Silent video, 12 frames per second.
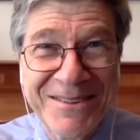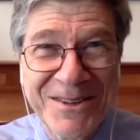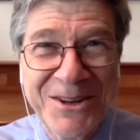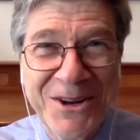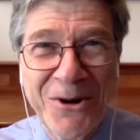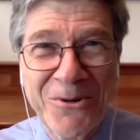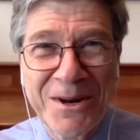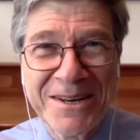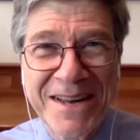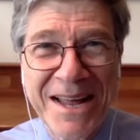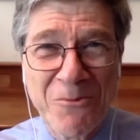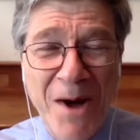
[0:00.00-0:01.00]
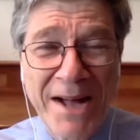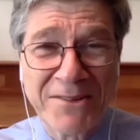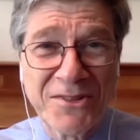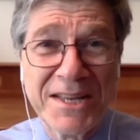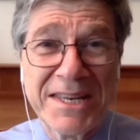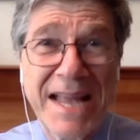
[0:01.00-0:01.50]
you know, and
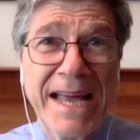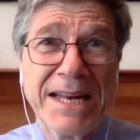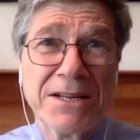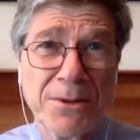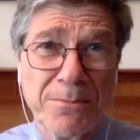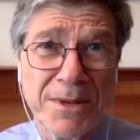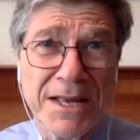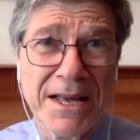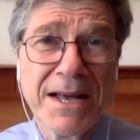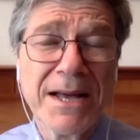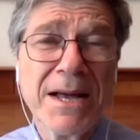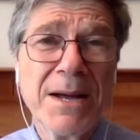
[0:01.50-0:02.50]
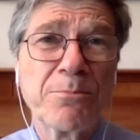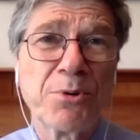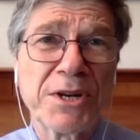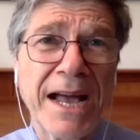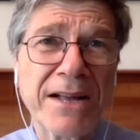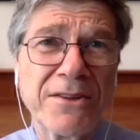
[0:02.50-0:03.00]
wants the data to be
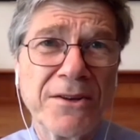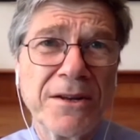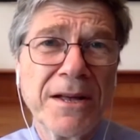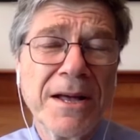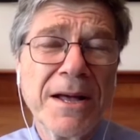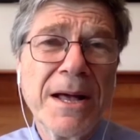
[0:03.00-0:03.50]
protected.